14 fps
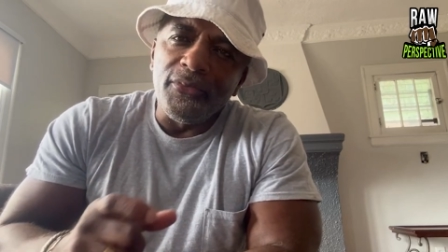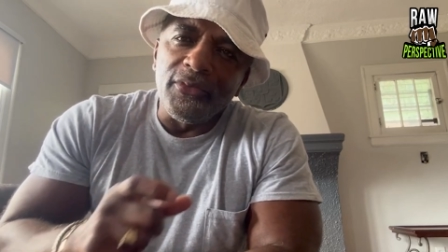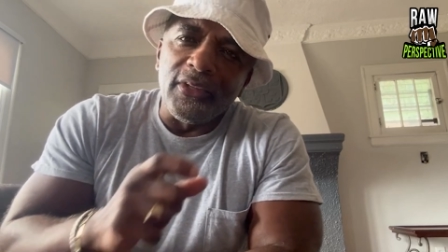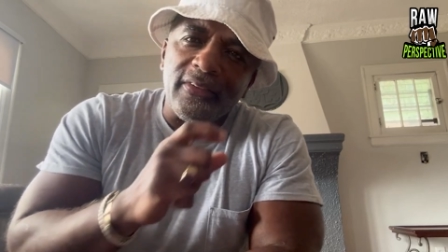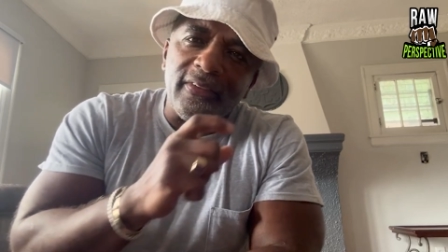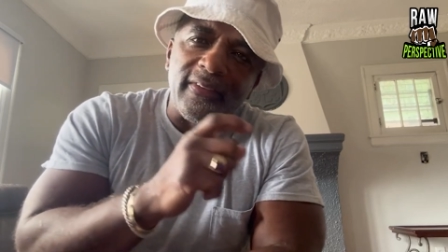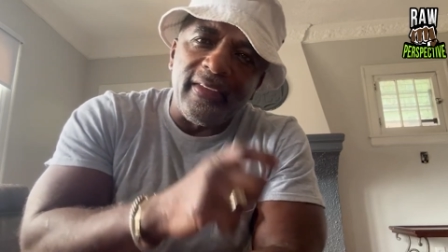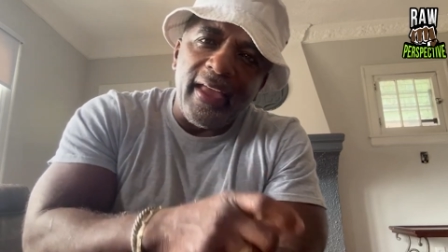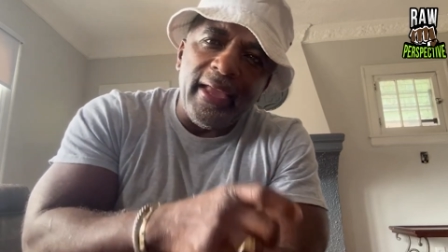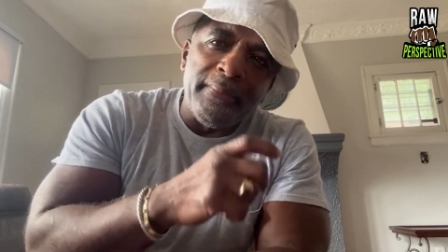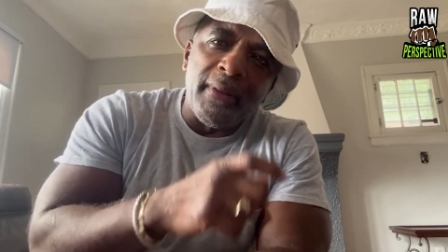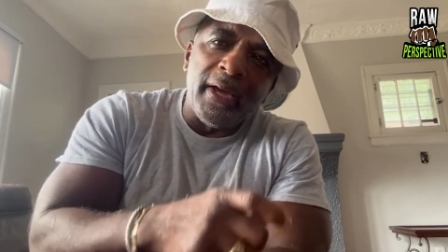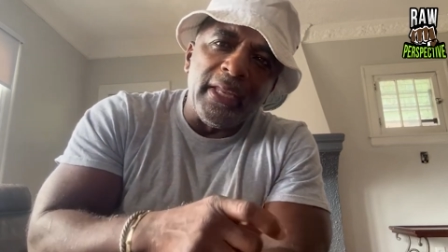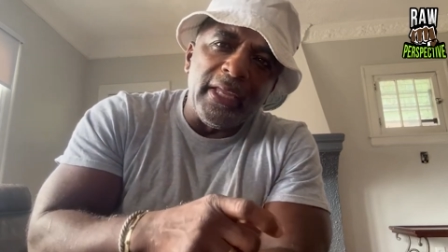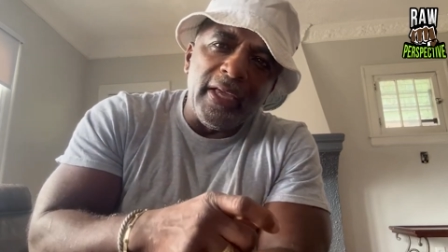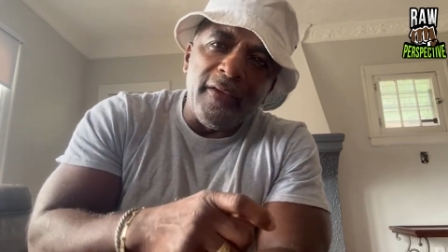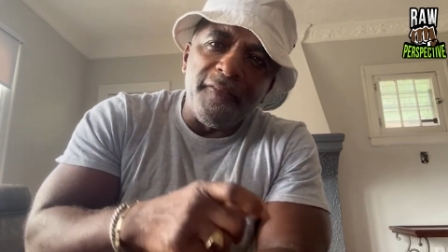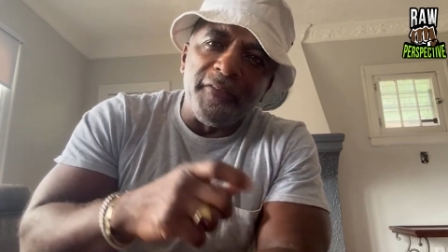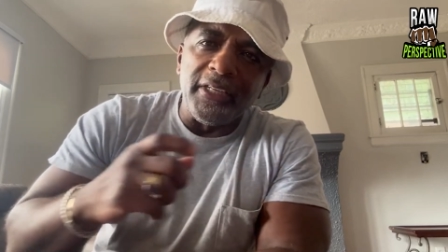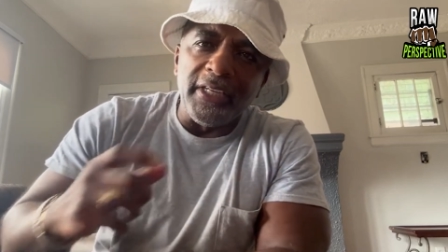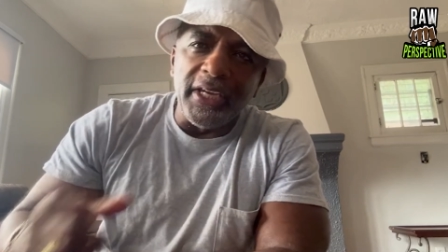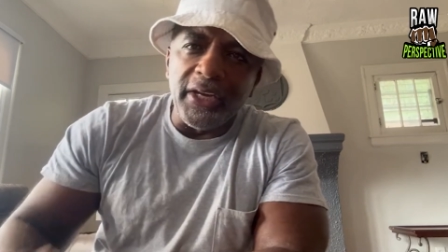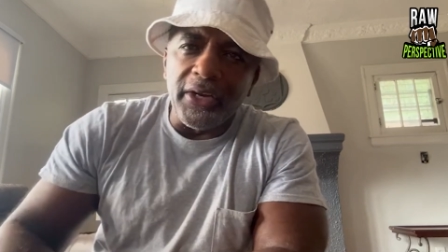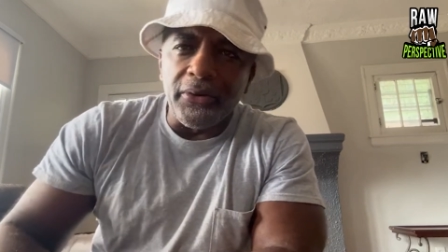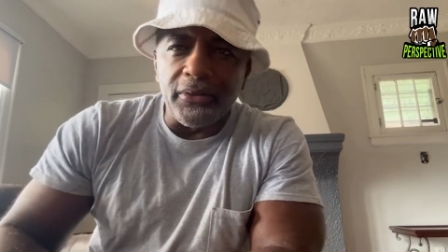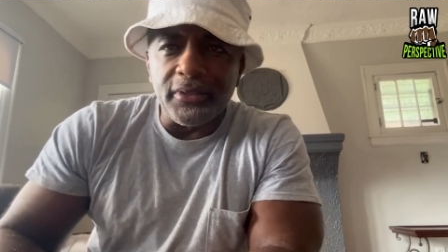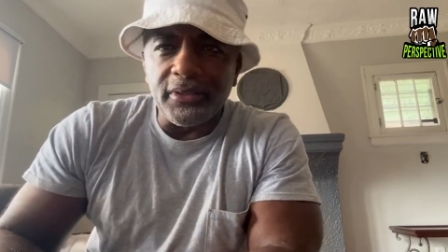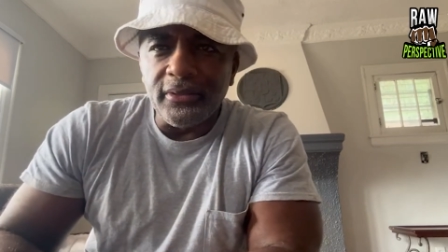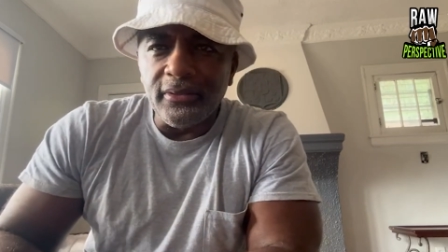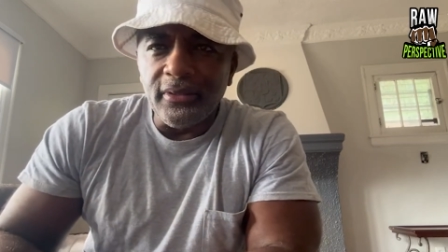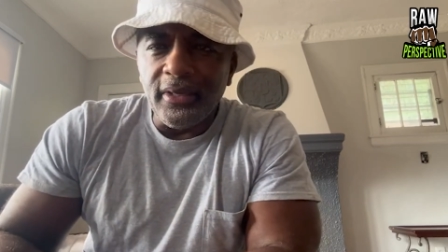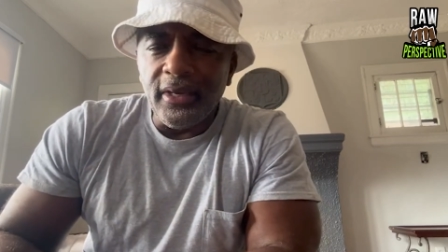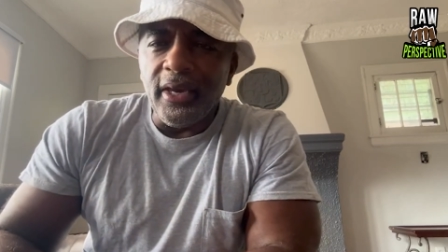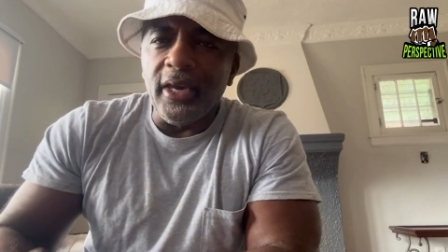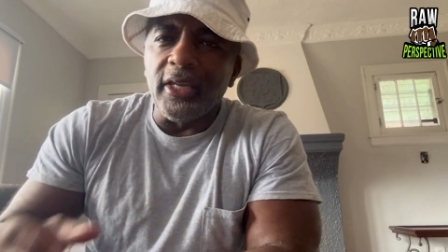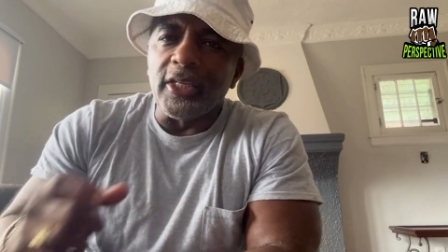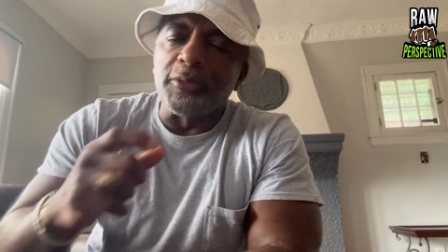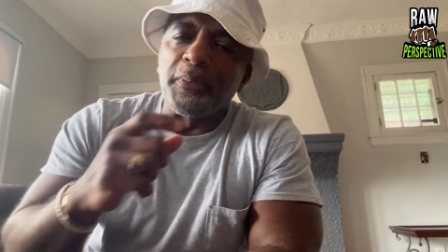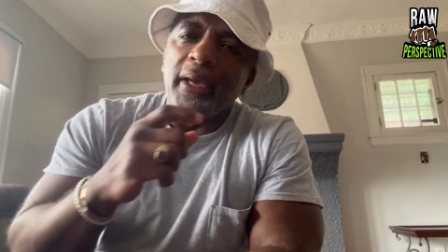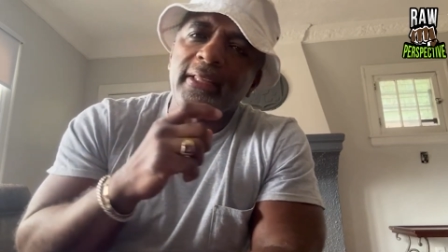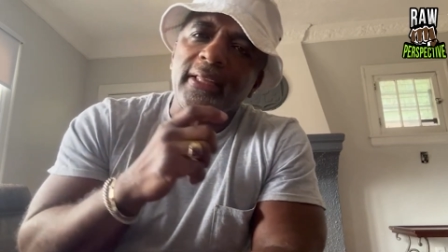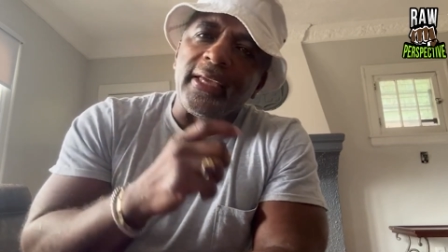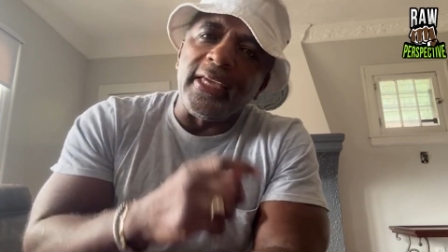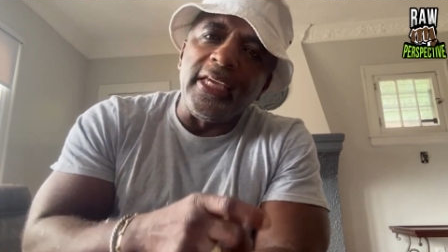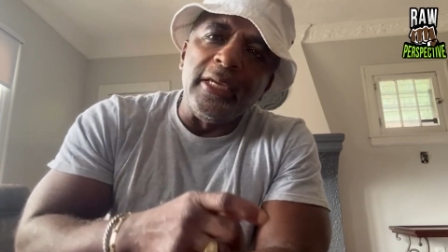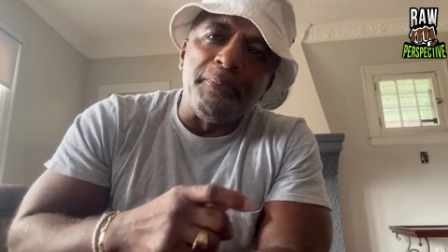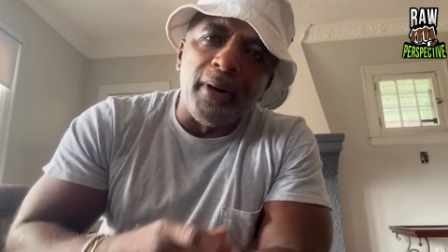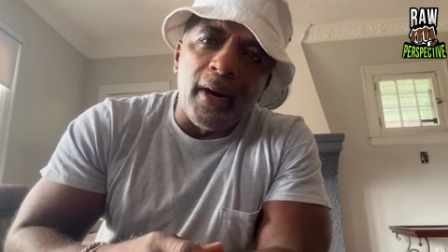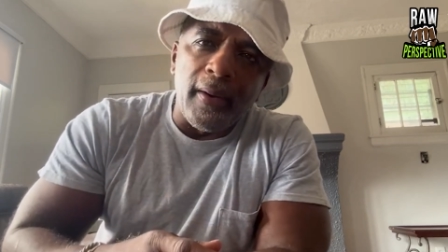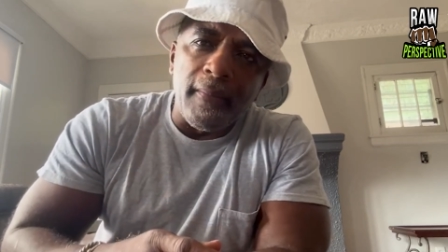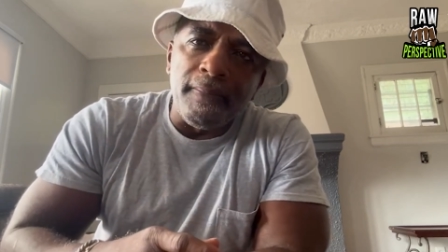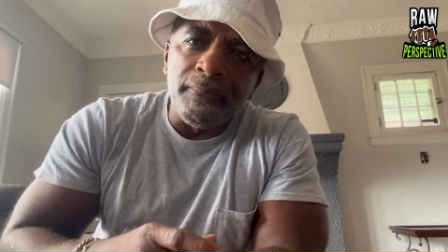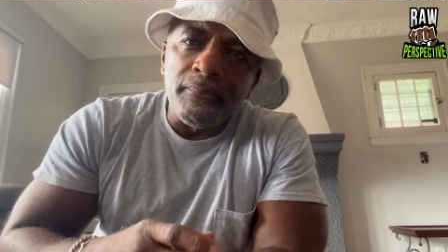the same money for years and expect to keep up